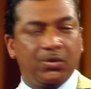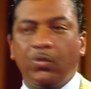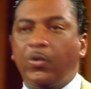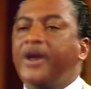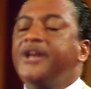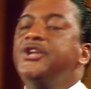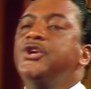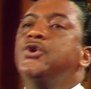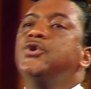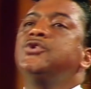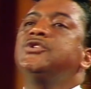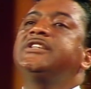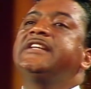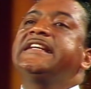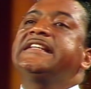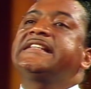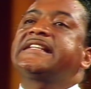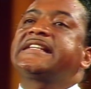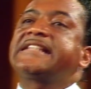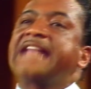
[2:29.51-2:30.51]
when you
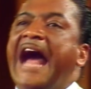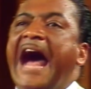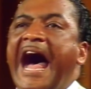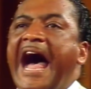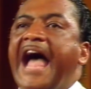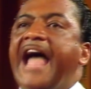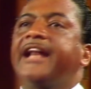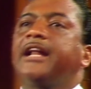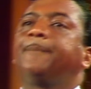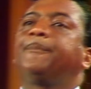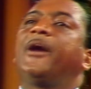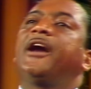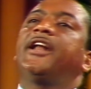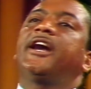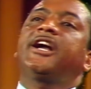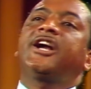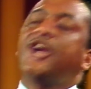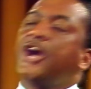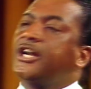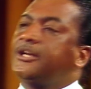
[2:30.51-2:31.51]
decide upon
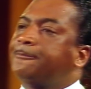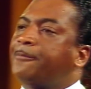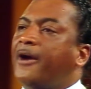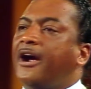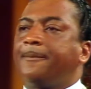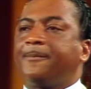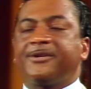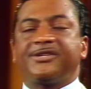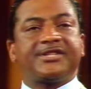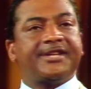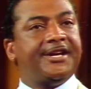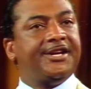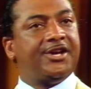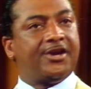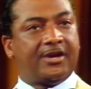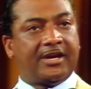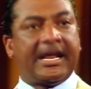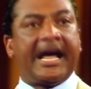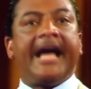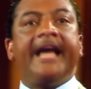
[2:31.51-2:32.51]
a good purpose in
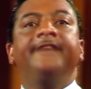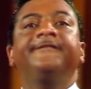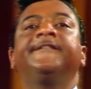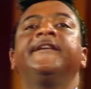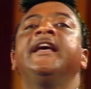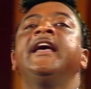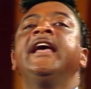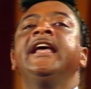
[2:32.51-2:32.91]
your life,